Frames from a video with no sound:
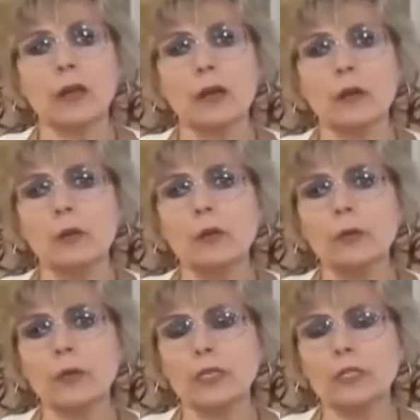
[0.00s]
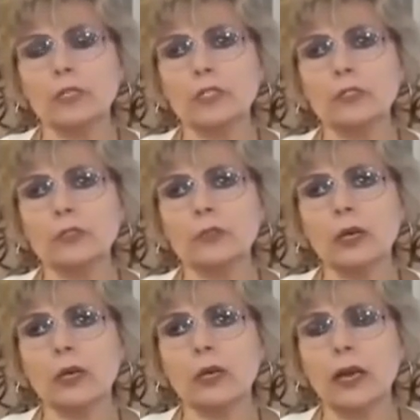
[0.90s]
we went
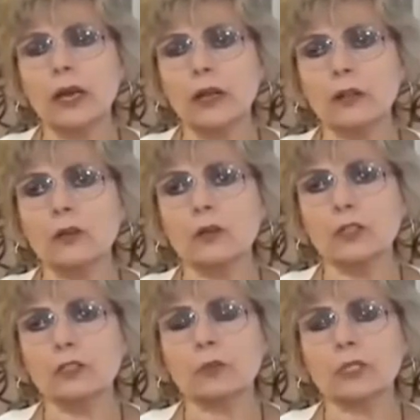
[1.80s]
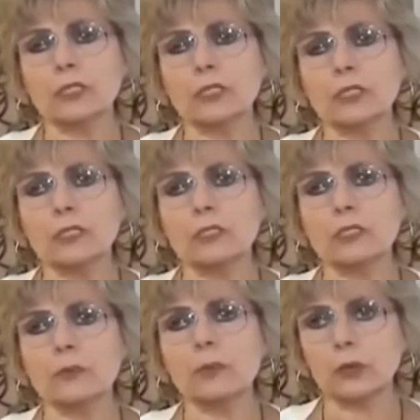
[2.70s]
to Al Gore's
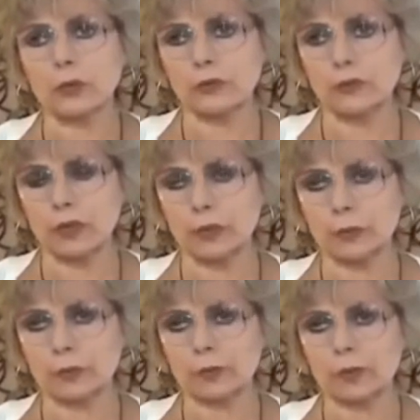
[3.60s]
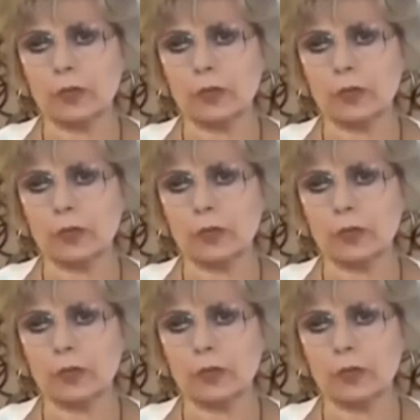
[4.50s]
recent book review.